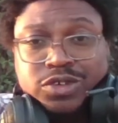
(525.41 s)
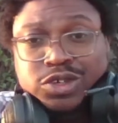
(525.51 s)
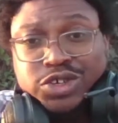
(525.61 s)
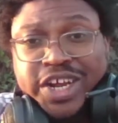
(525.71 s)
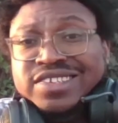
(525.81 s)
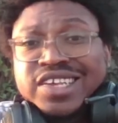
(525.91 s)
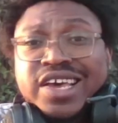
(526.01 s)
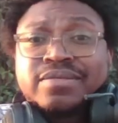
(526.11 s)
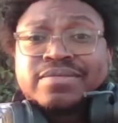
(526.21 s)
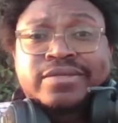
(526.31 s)
So that
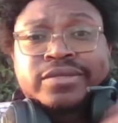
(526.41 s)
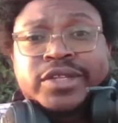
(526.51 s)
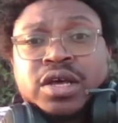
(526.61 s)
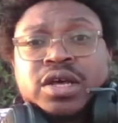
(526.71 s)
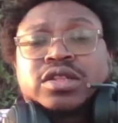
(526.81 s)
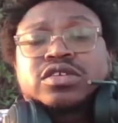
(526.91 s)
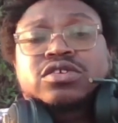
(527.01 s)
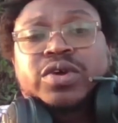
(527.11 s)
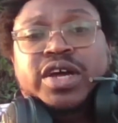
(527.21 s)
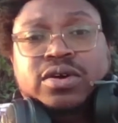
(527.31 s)
said, let's go
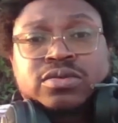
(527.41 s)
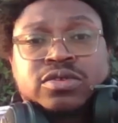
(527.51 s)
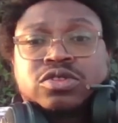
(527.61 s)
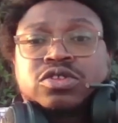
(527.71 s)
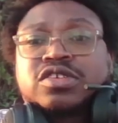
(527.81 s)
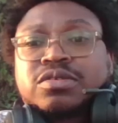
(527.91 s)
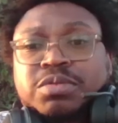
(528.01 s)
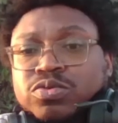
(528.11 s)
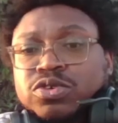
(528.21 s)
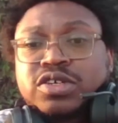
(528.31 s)
down the
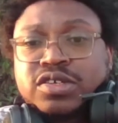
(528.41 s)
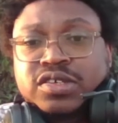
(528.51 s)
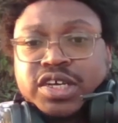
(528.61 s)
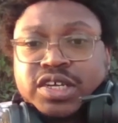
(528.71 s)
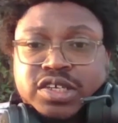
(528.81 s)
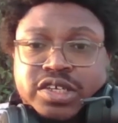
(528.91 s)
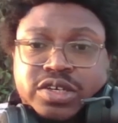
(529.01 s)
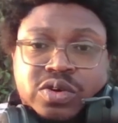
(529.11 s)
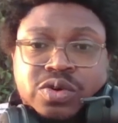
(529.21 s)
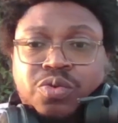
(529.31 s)
CB rookies end of
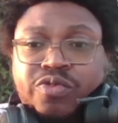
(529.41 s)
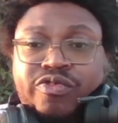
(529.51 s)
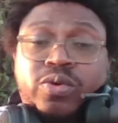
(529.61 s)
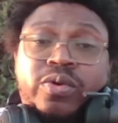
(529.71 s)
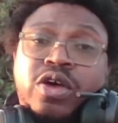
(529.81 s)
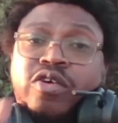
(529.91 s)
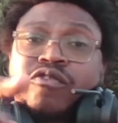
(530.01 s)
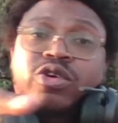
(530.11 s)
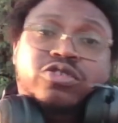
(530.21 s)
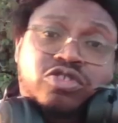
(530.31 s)
year review.
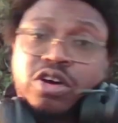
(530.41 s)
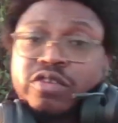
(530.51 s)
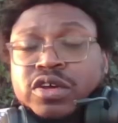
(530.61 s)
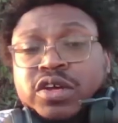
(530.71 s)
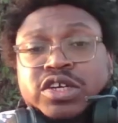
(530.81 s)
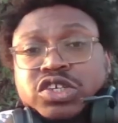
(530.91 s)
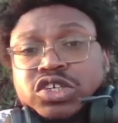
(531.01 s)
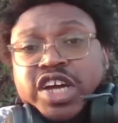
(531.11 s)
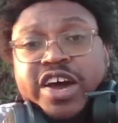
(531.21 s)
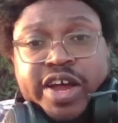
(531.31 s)
First off,
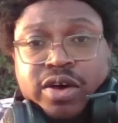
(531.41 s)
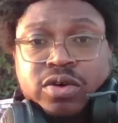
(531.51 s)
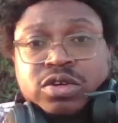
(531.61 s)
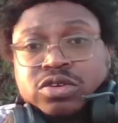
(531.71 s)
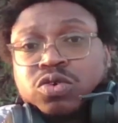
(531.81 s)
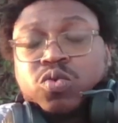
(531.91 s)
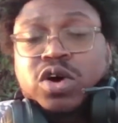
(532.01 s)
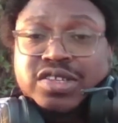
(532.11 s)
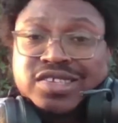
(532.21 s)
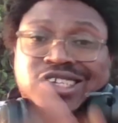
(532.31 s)
Shout out to
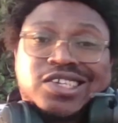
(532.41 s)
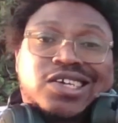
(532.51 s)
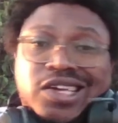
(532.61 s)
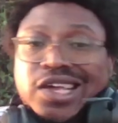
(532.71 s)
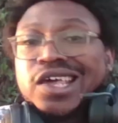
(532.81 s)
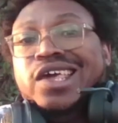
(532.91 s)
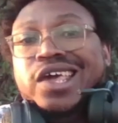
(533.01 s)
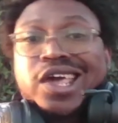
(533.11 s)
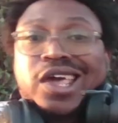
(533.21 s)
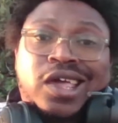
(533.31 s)
Juan Cena,
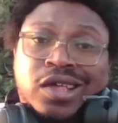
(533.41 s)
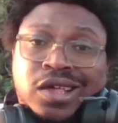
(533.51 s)
aka